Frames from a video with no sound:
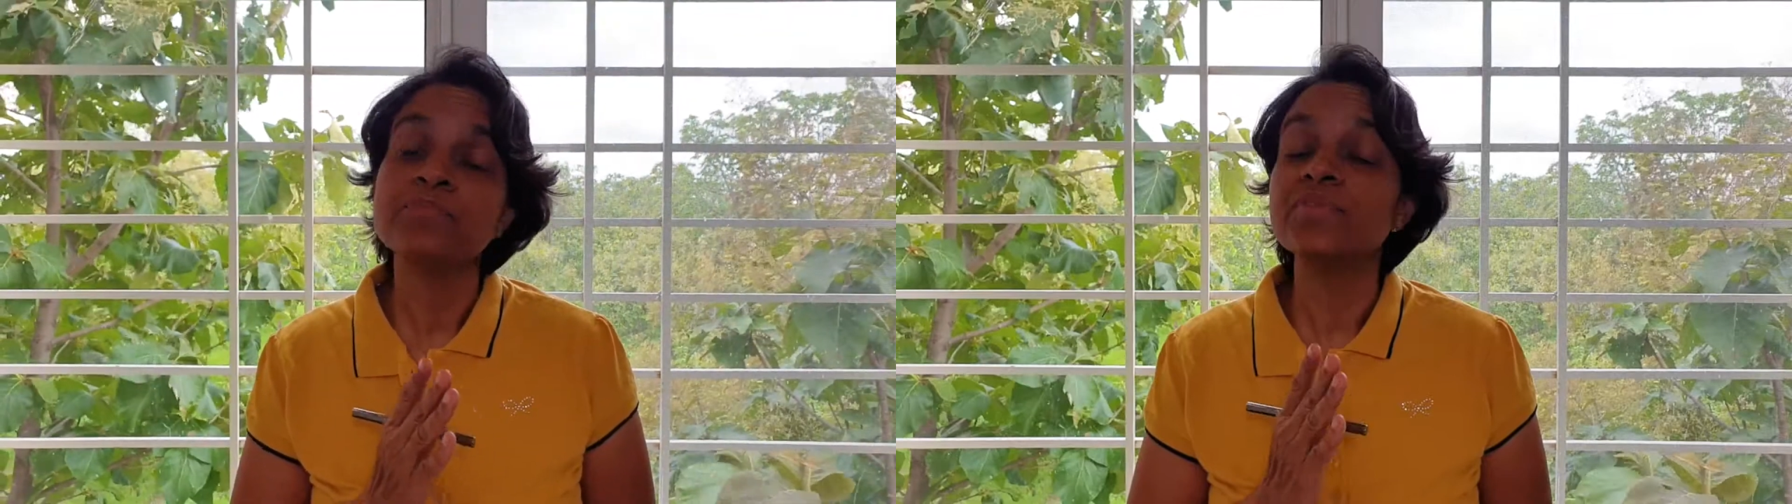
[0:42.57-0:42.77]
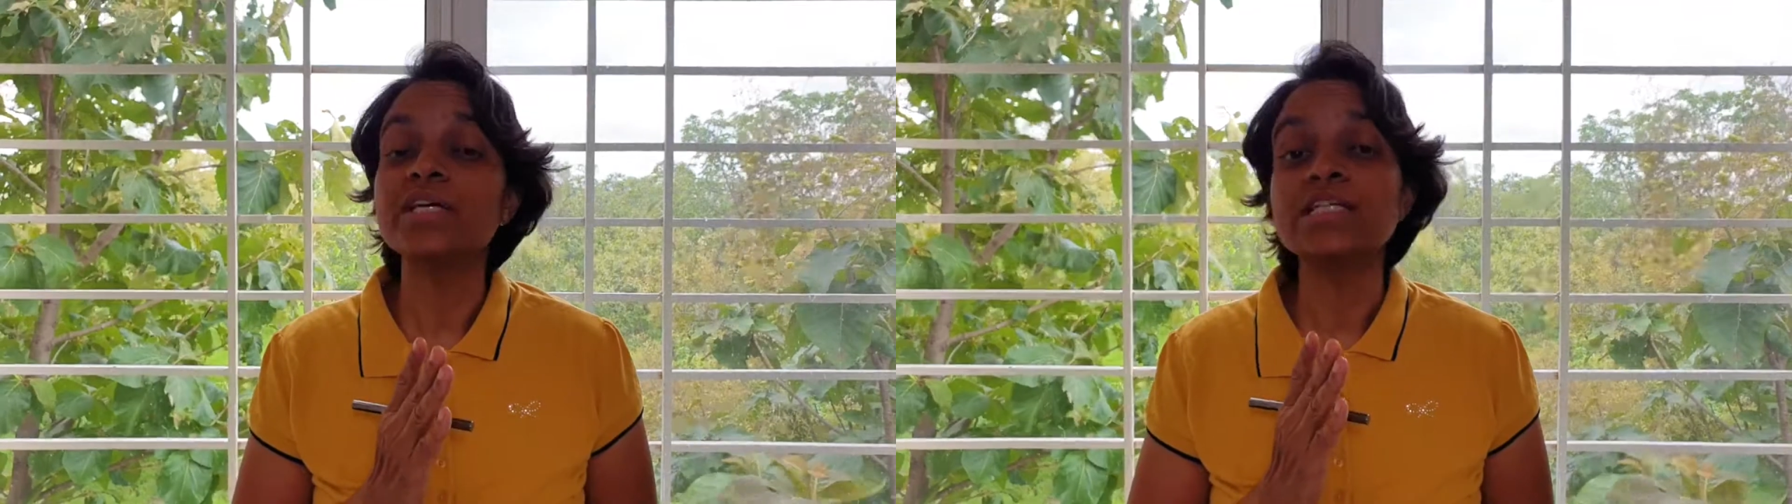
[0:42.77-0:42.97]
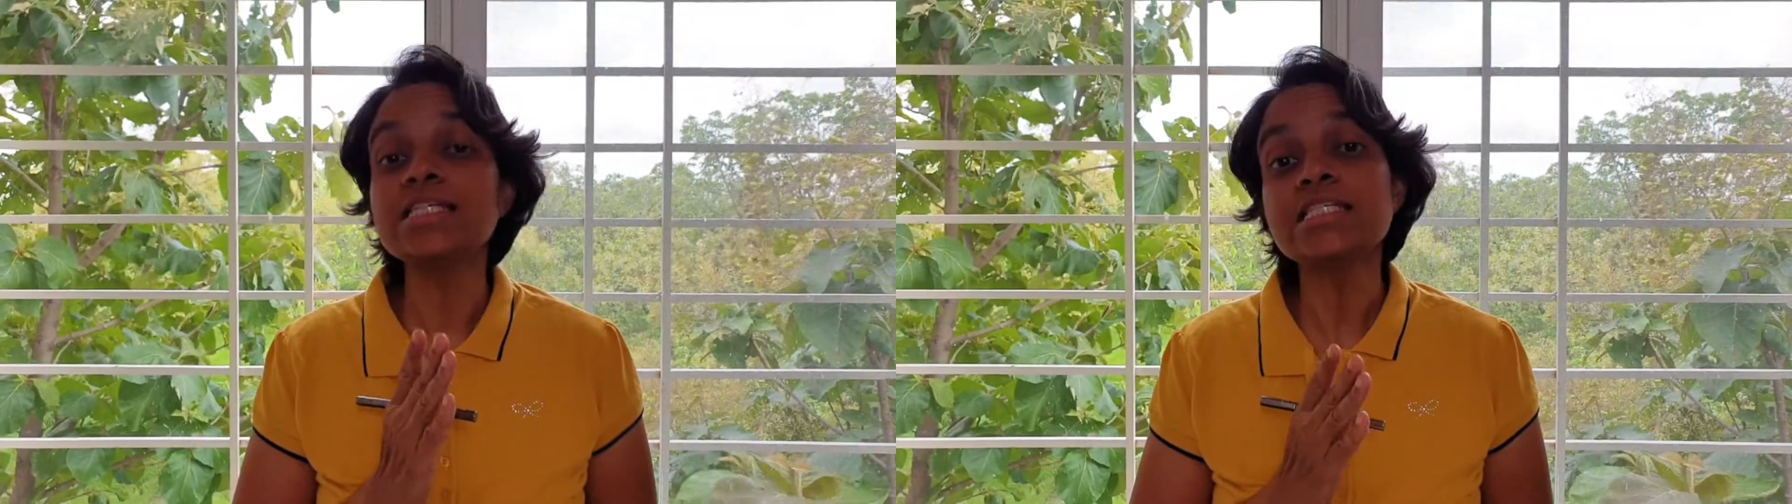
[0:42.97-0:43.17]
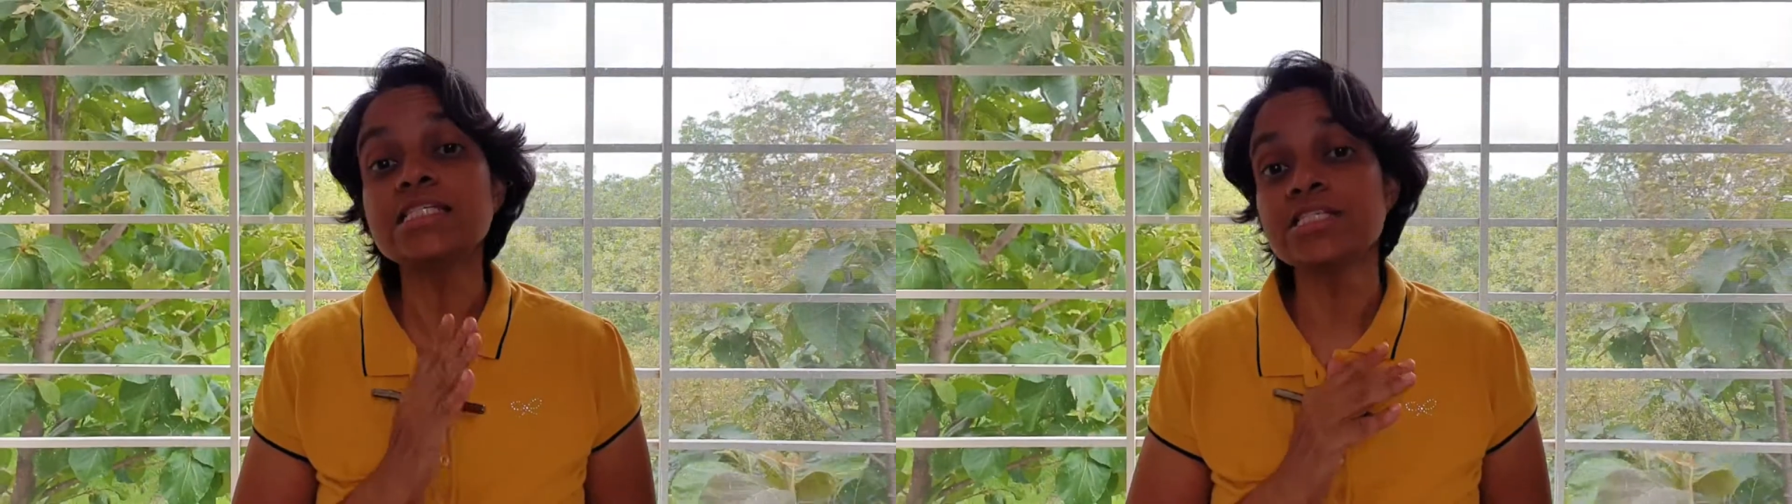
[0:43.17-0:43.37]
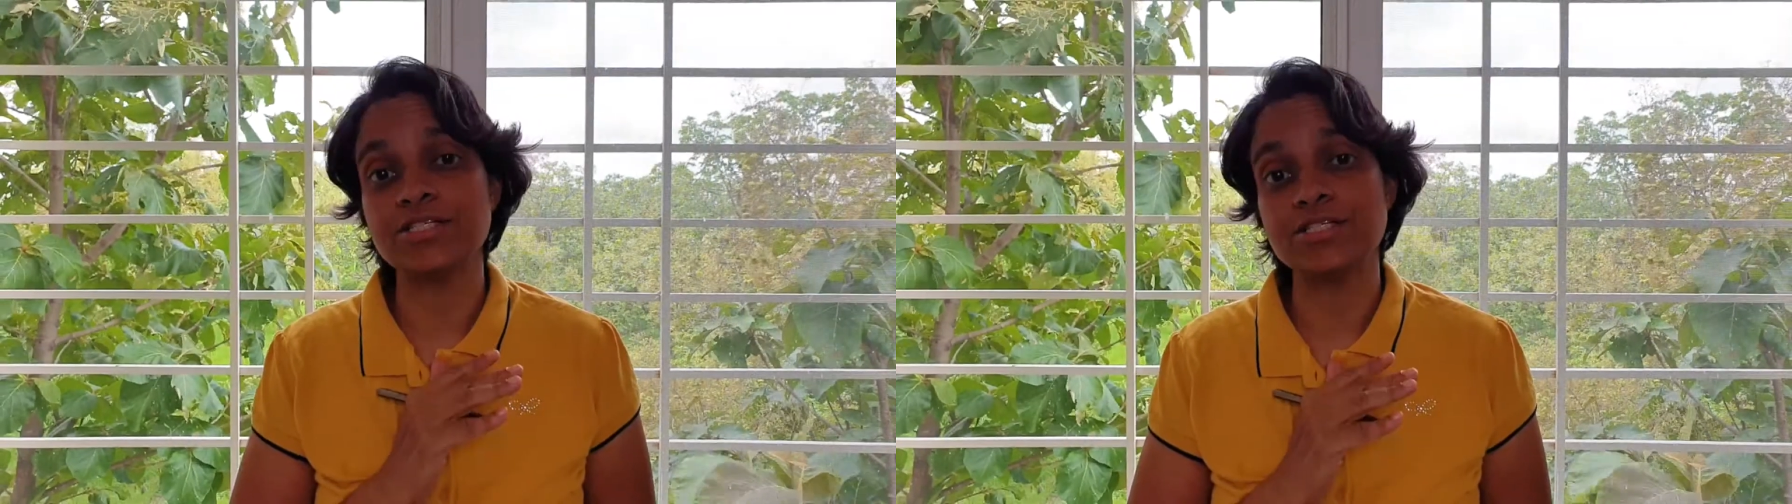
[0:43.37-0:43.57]
the
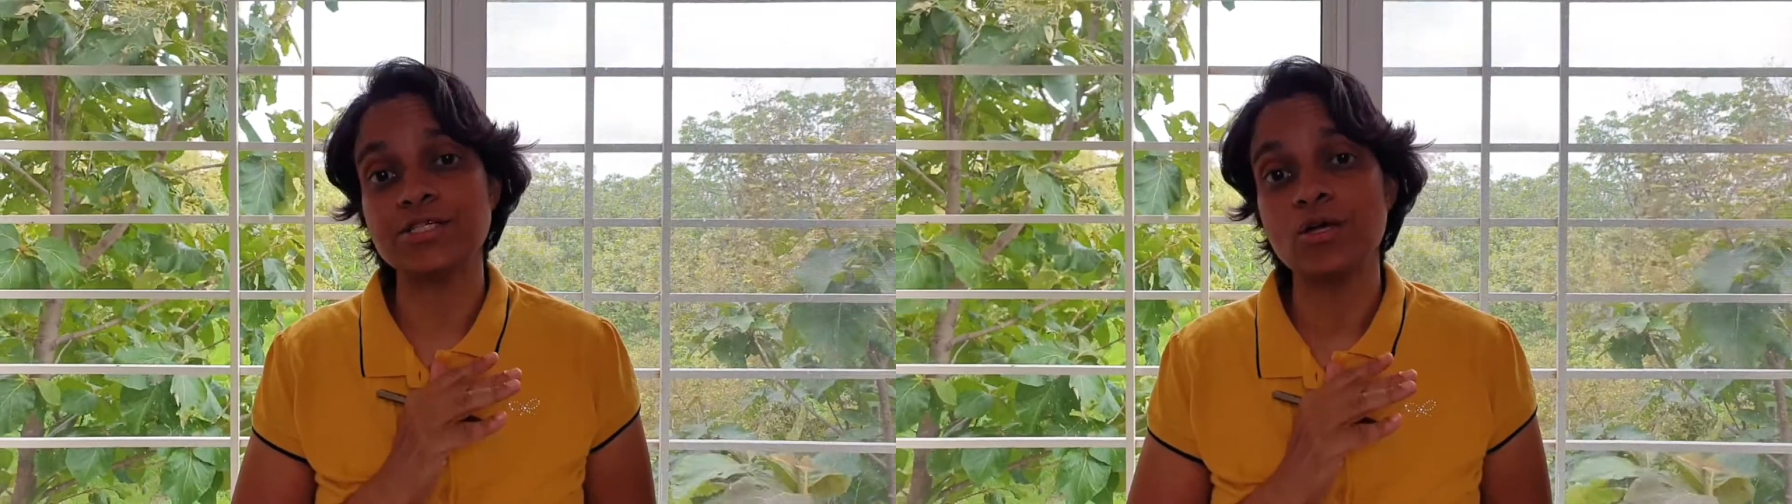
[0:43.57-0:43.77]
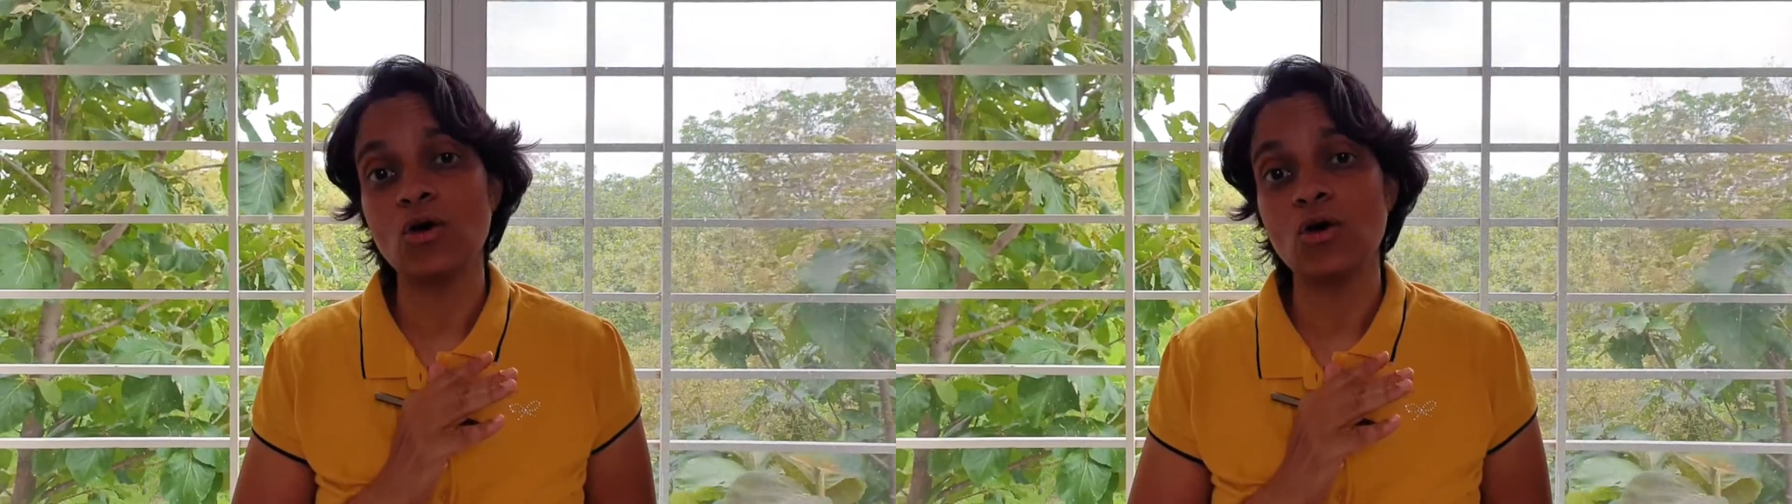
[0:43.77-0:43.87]
distance